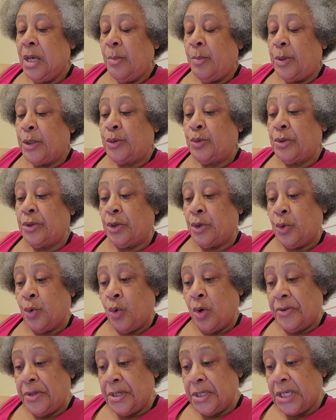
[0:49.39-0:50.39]
between the
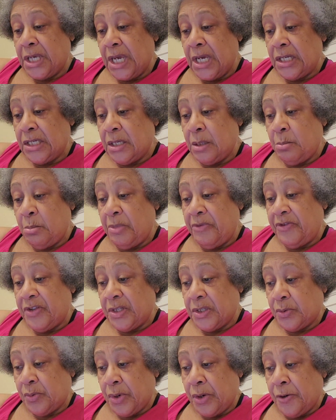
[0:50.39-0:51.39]
northern kingdom of
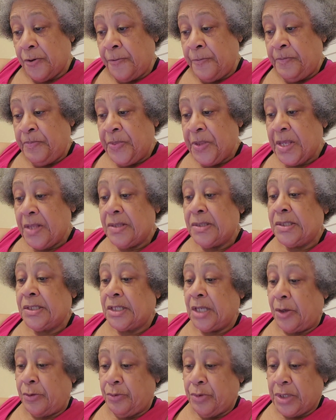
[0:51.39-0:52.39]
Israel,
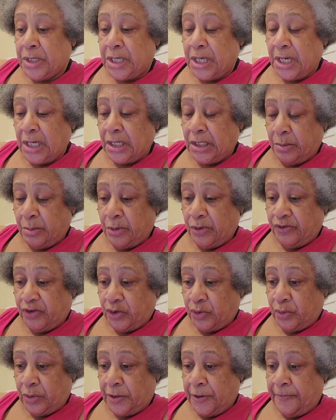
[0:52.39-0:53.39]
southern kingdom of
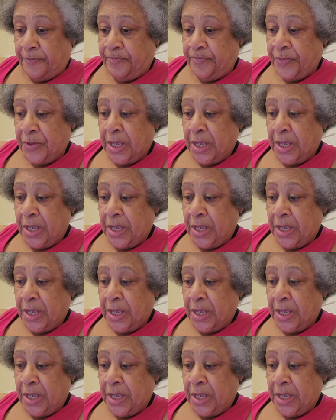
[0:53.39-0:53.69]
Judah.